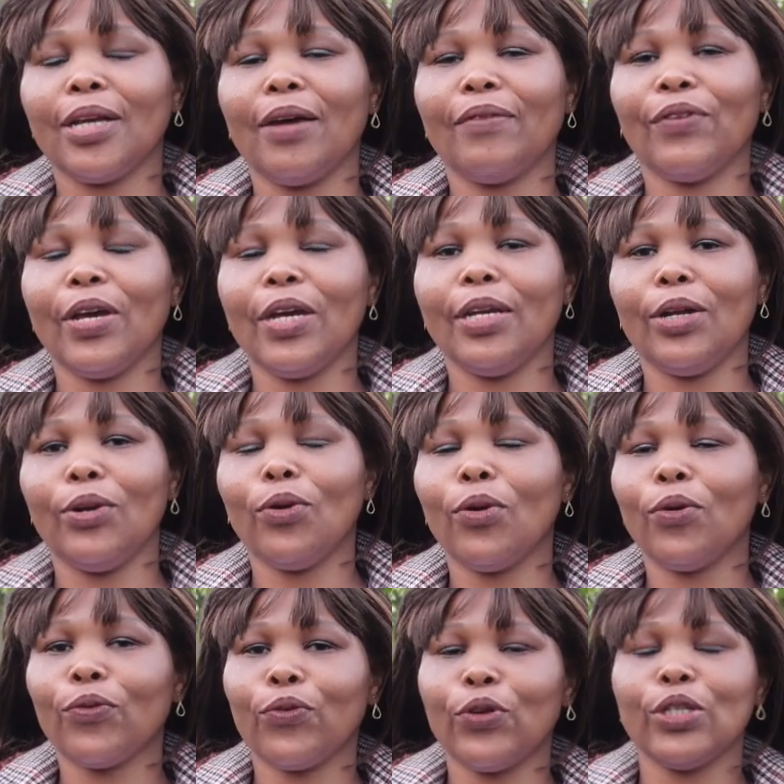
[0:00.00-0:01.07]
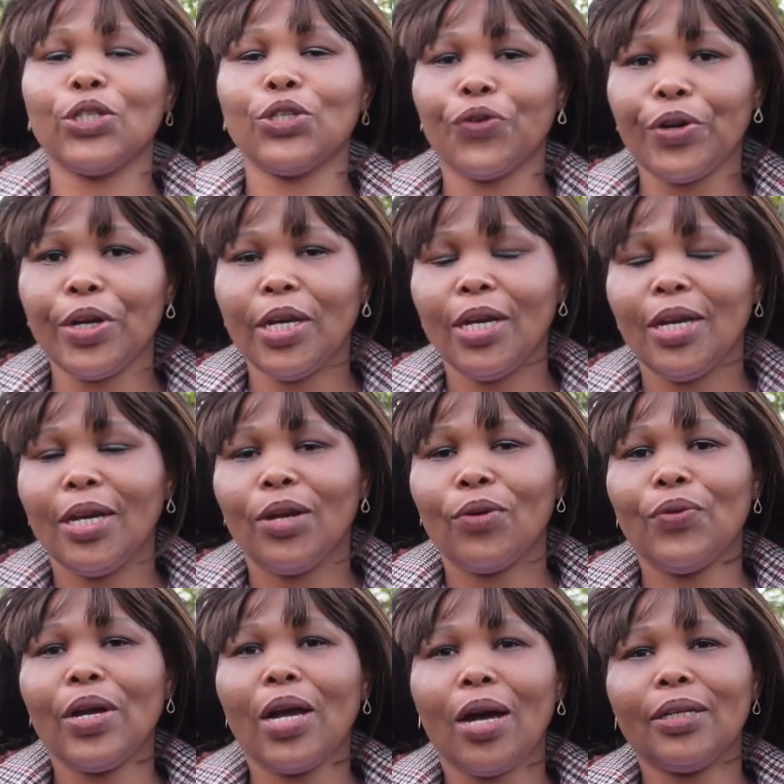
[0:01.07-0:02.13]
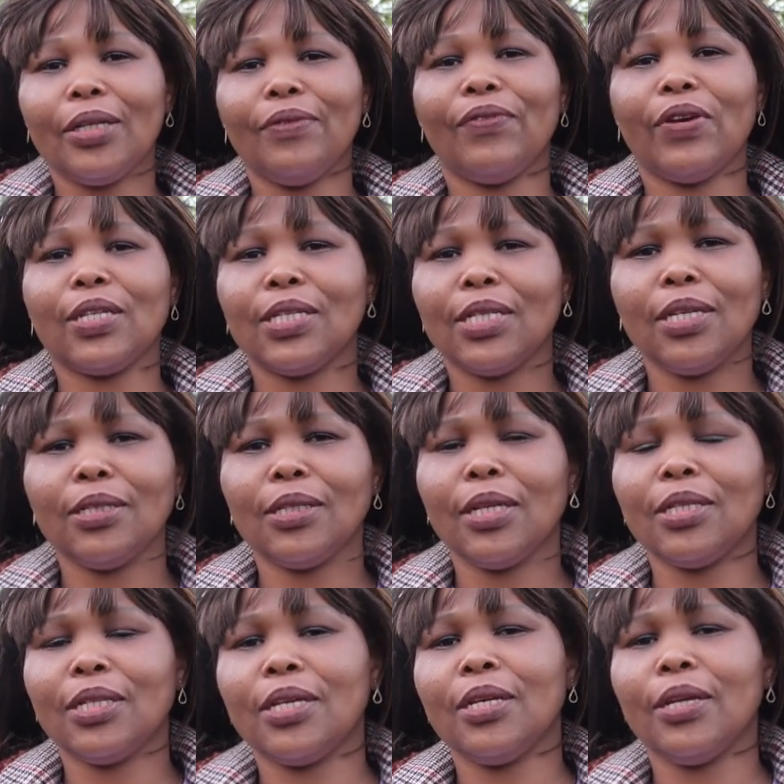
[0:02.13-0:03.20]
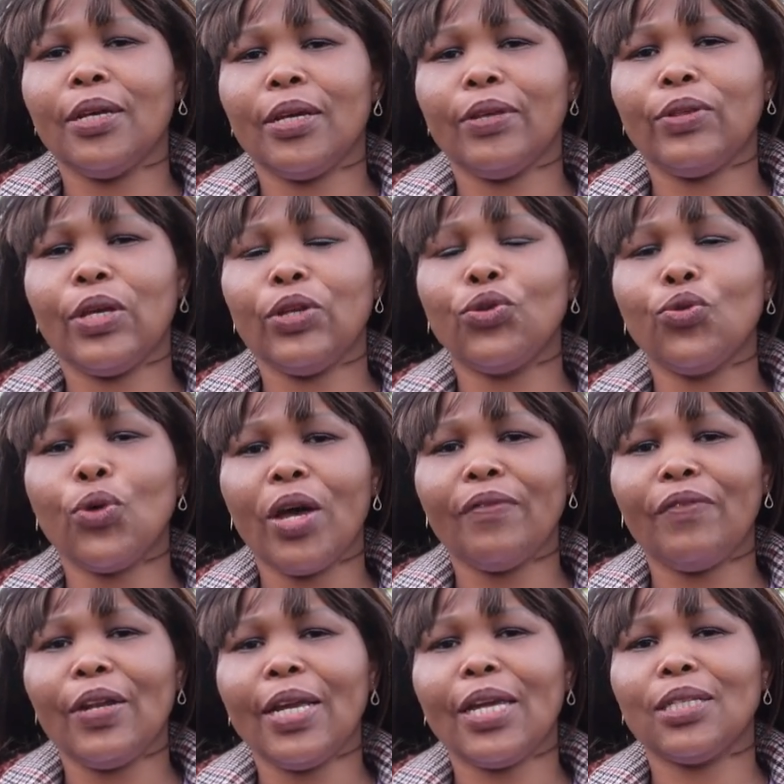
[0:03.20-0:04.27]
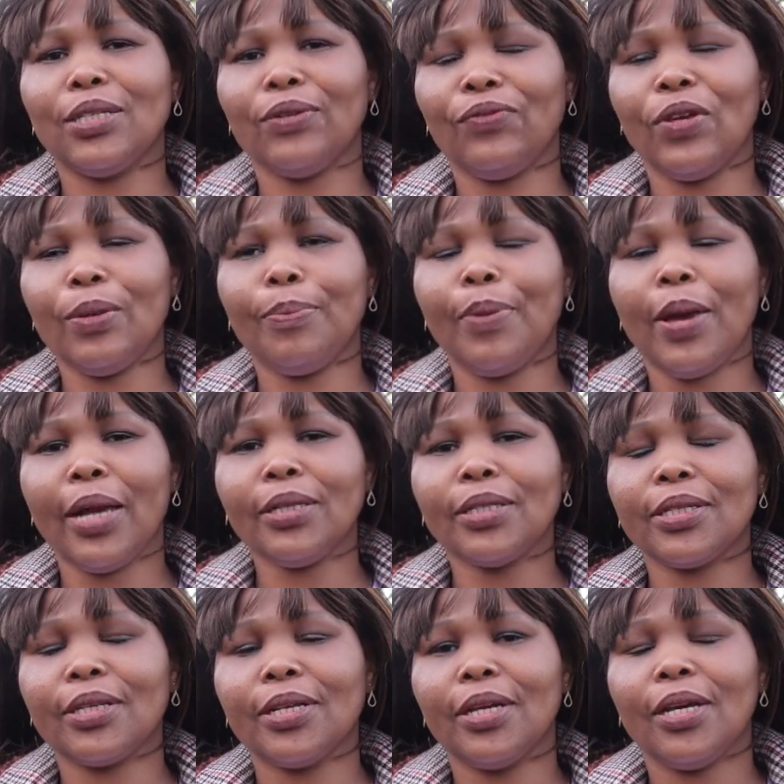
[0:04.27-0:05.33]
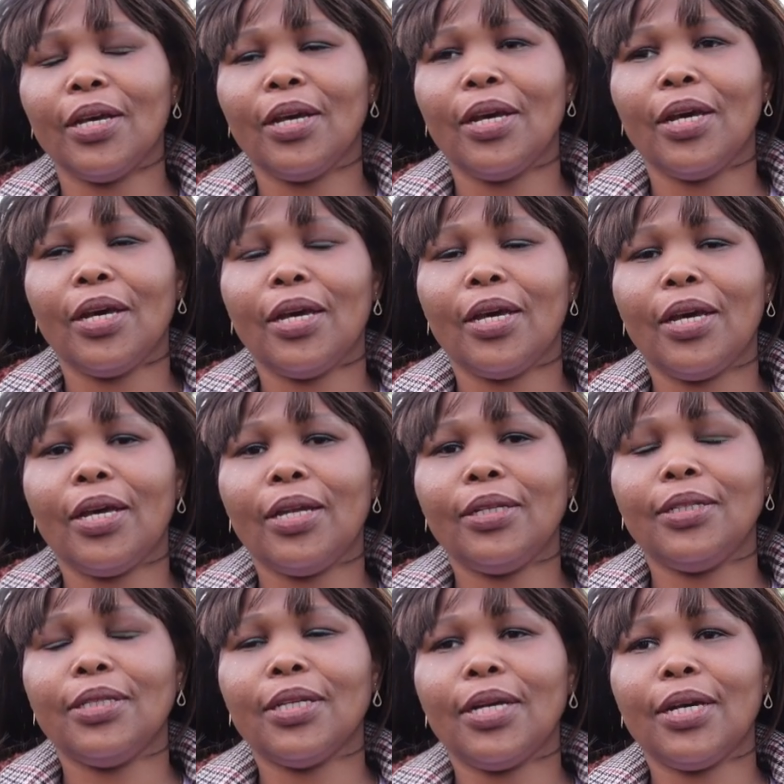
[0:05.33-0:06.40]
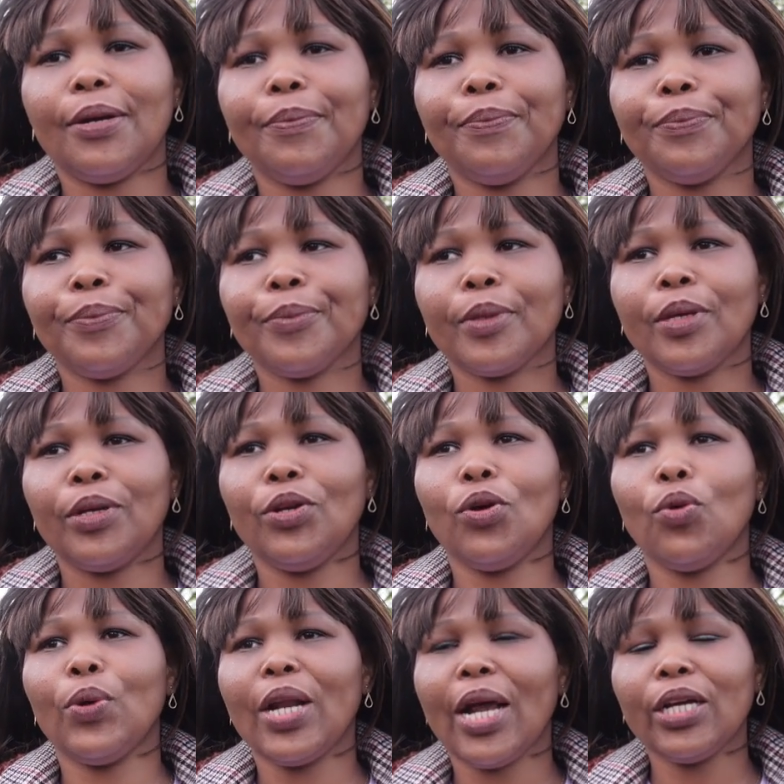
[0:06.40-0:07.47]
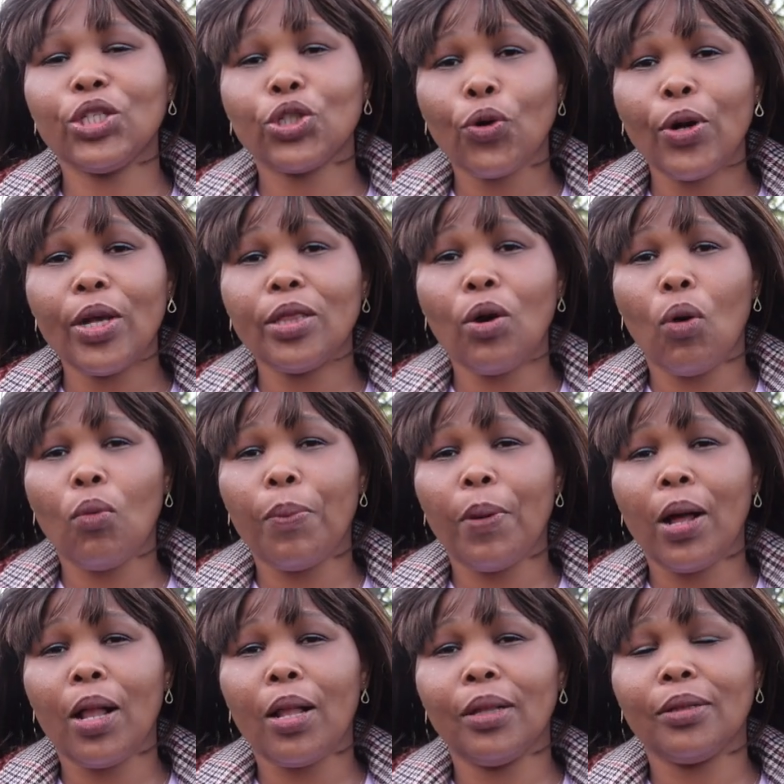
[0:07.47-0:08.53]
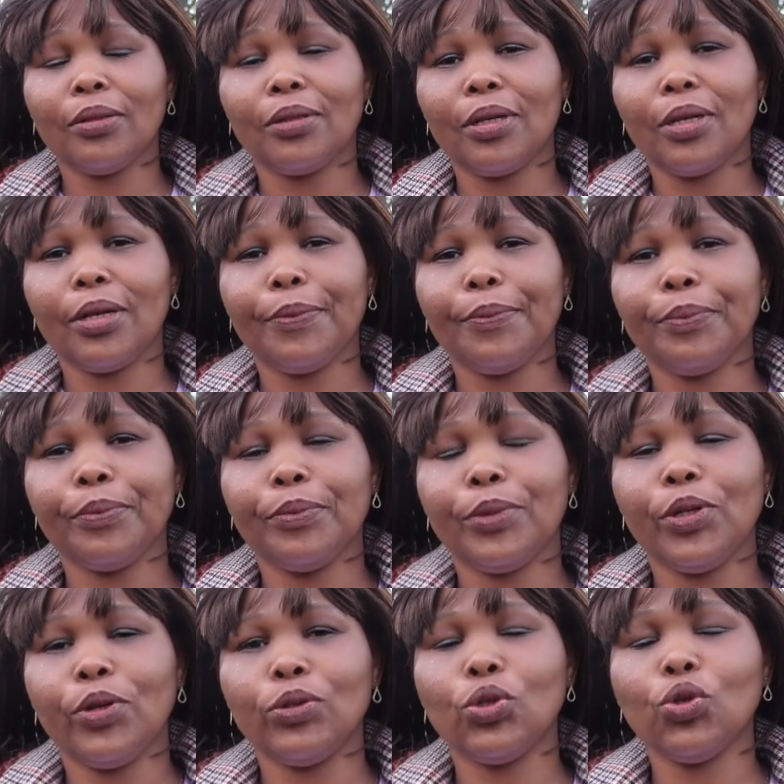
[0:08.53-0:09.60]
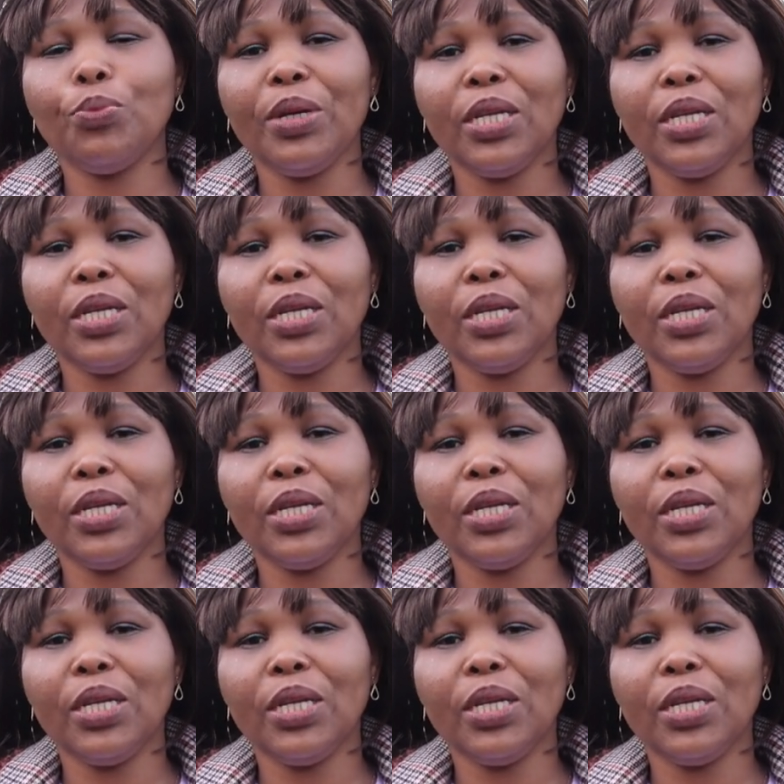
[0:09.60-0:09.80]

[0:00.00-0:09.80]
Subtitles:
I've had a lot of history regarding vaccines, that they do have a negative impact. And you know, when I joined the Opal, you know, Zoom